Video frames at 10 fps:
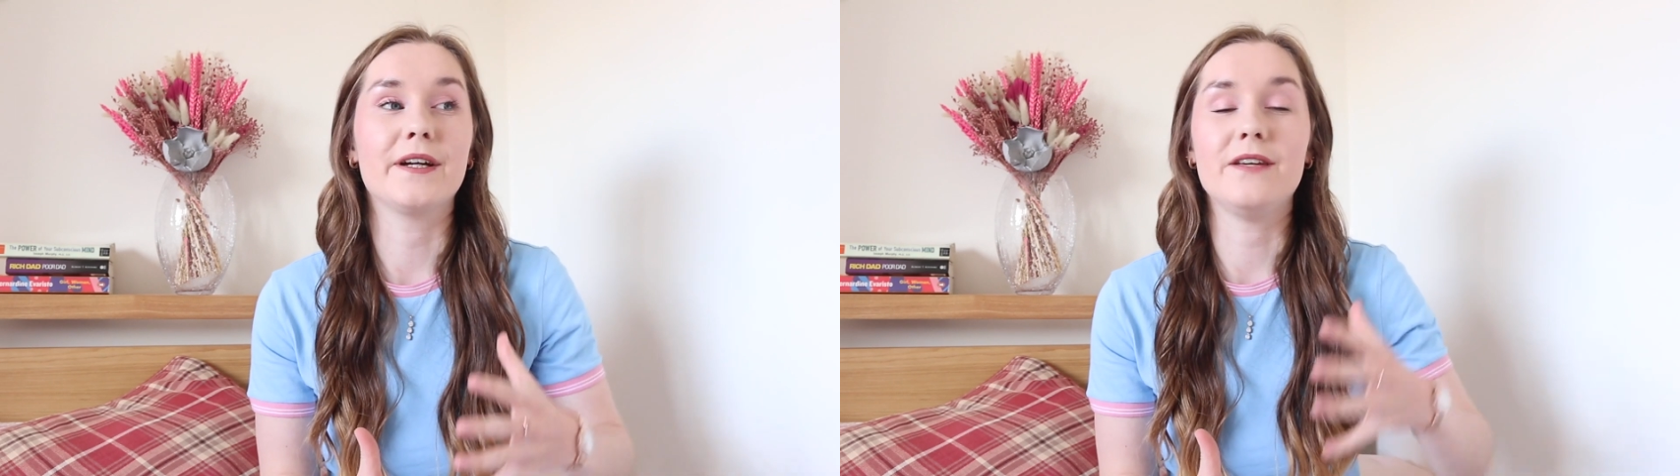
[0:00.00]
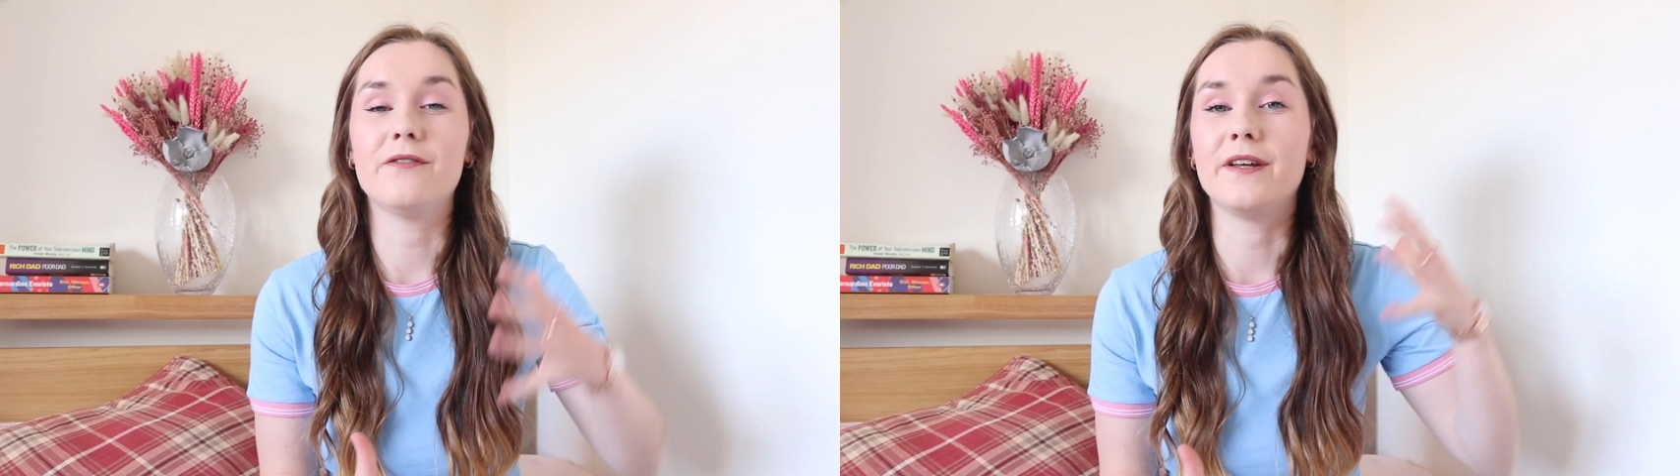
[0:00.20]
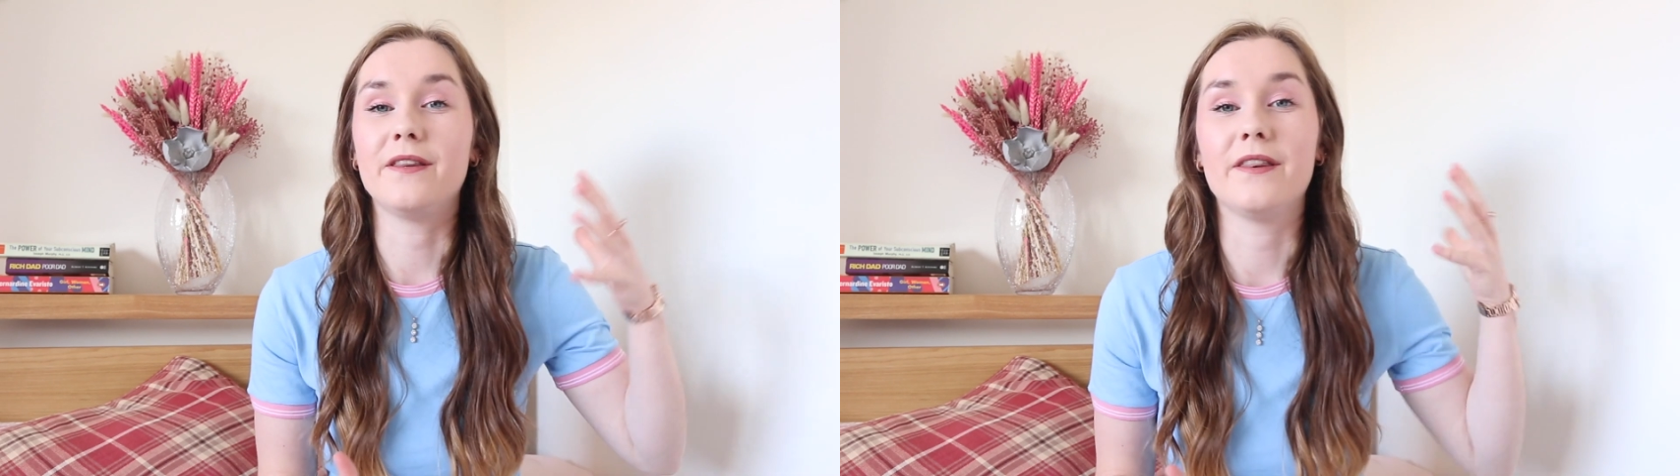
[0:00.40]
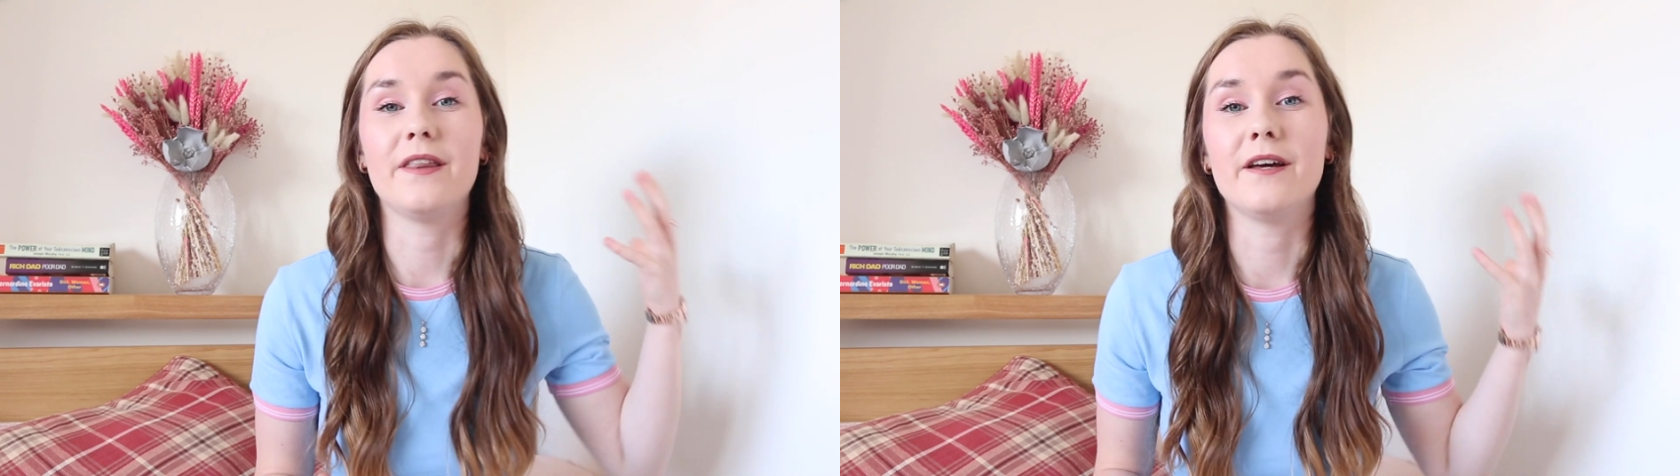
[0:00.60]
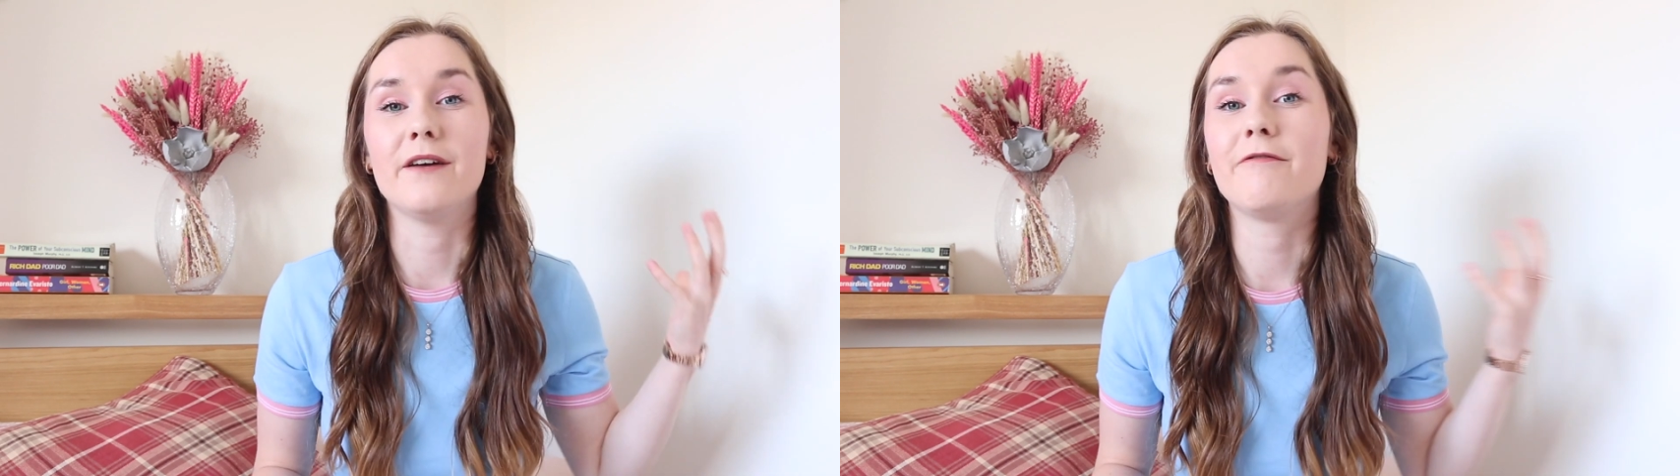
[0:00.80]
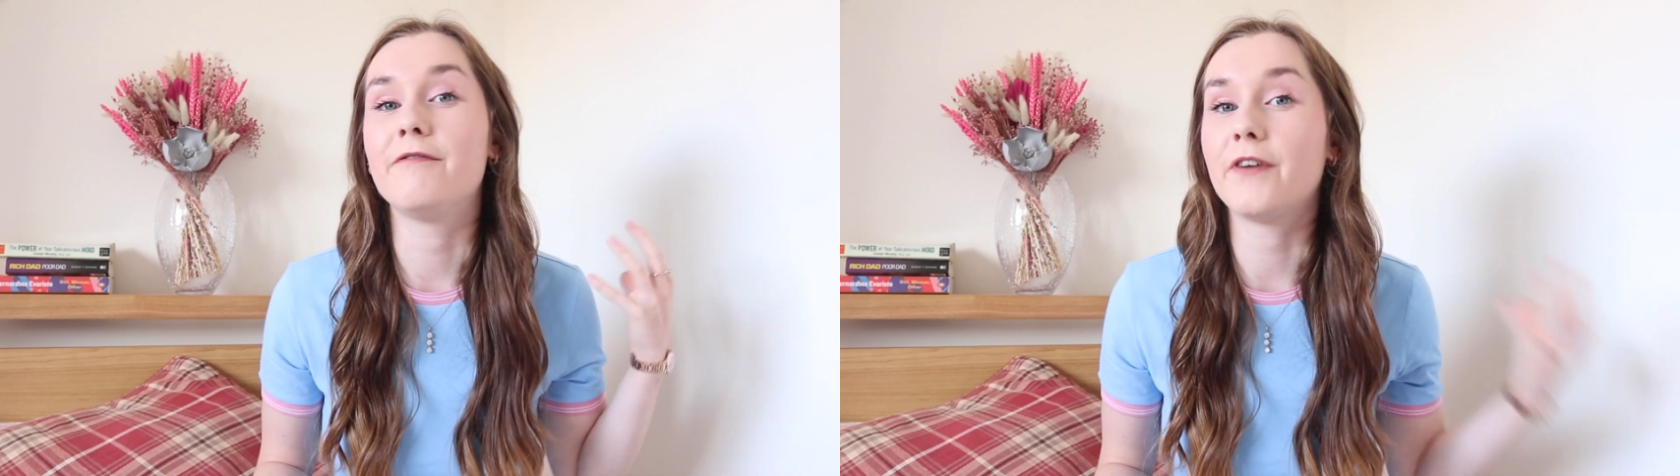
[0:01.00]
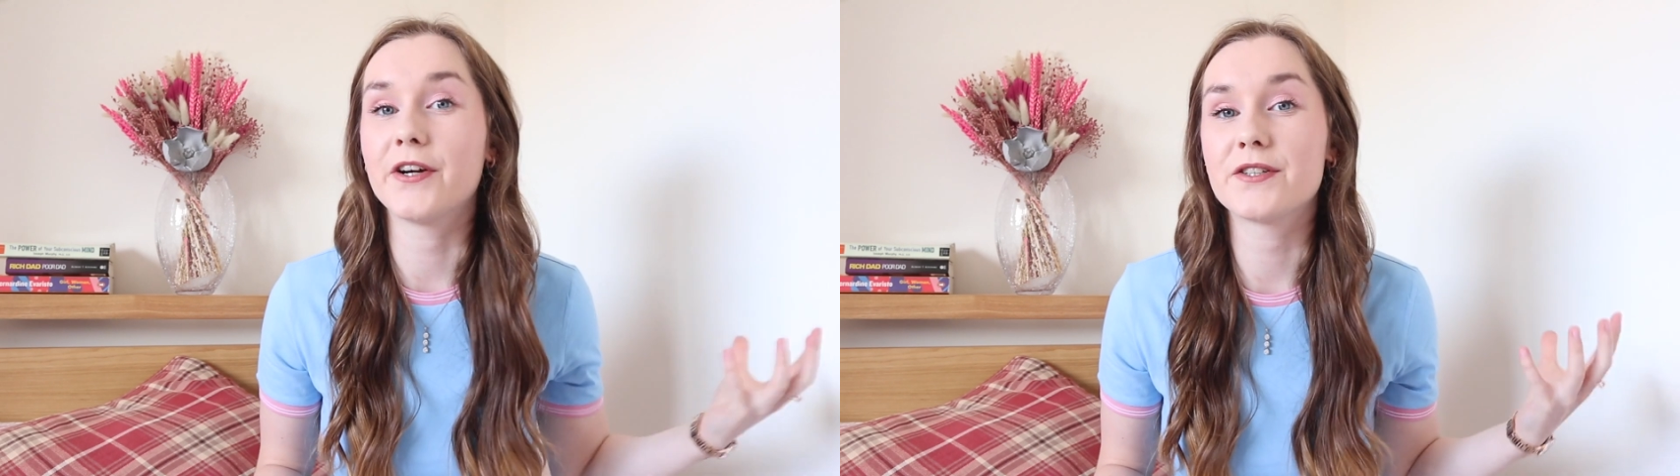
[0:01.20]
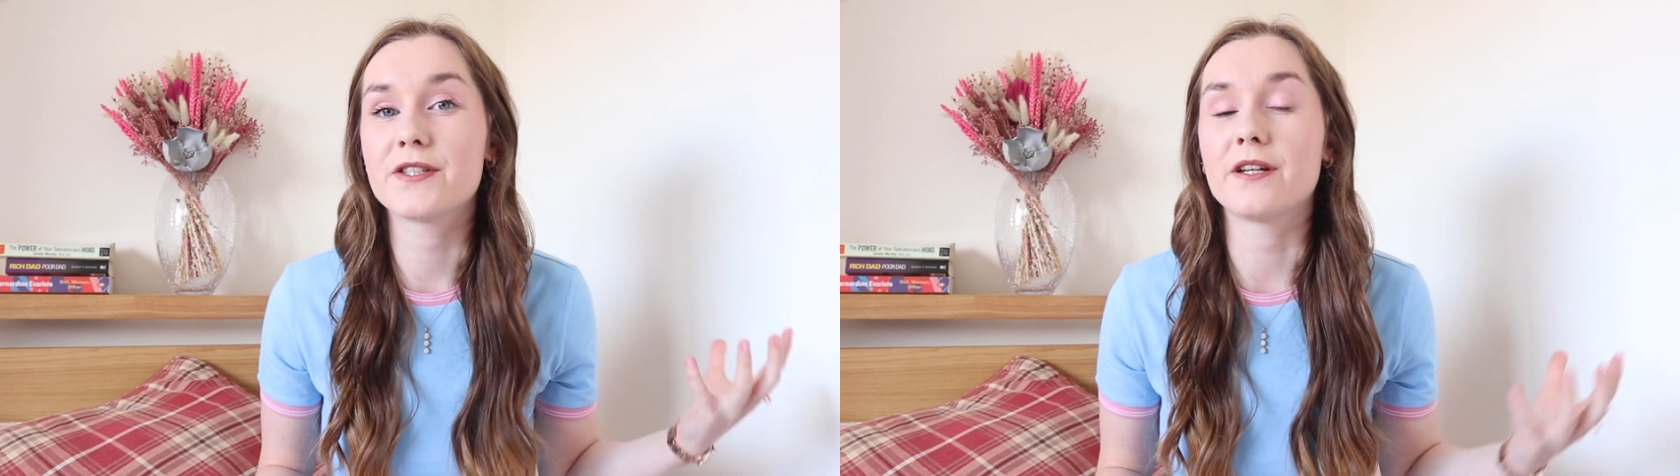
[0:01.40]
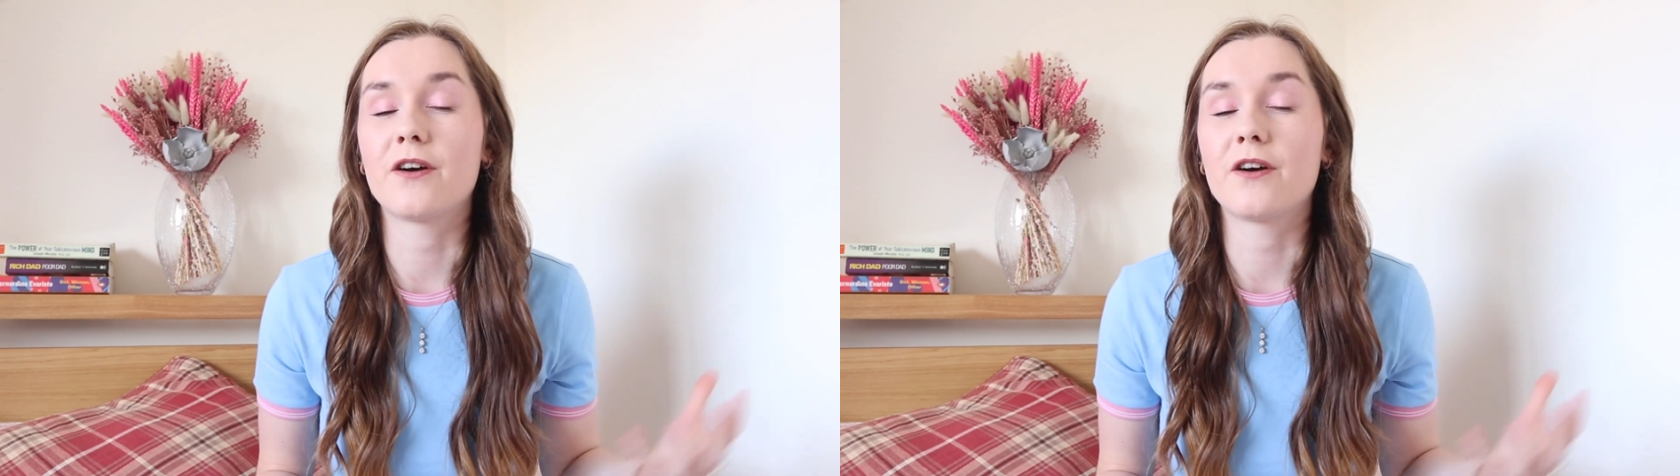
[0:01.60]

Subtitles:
even the the first